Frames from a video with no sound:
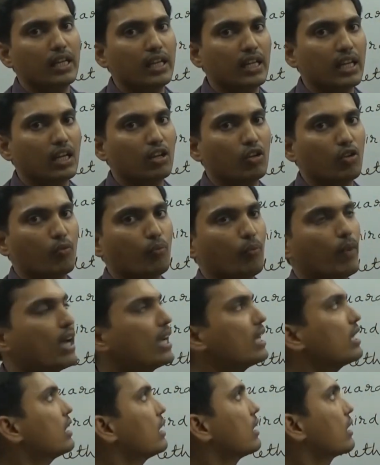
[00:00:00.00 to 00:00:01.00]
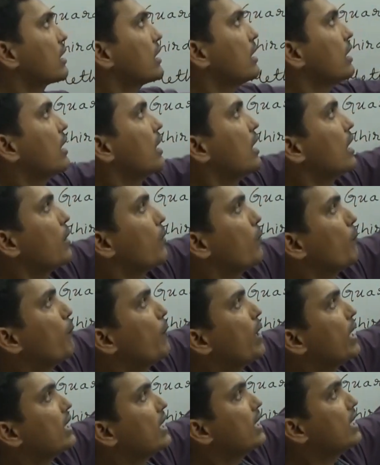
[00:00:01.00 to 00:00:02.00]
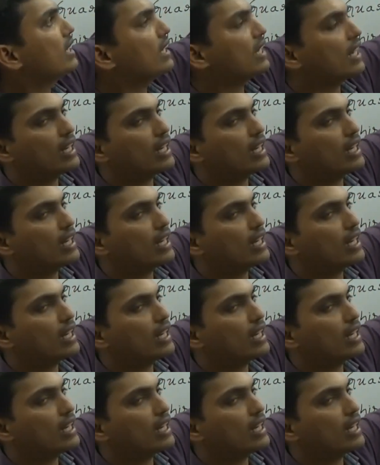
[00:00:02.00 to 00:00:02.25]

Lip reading: any kind of banker making